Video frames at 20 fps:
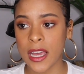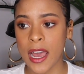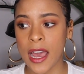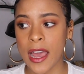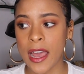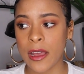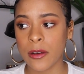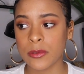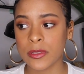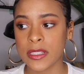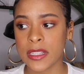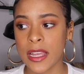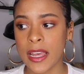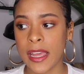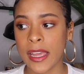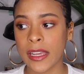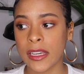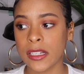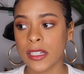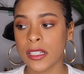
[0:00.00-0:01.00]
I was
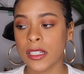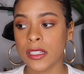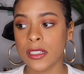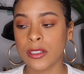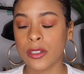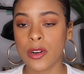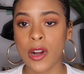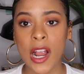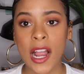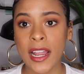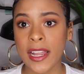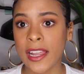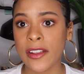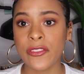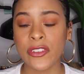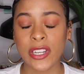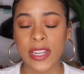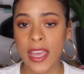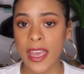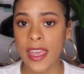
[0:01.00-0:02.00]
like crying
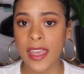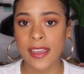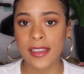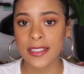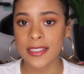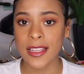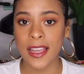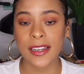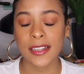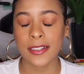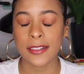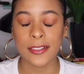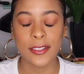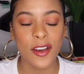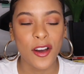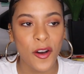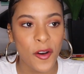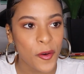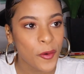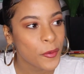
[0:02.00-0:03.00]
every day because I didn't
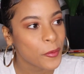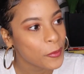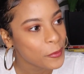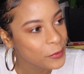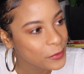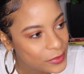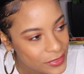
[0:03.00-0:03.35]
know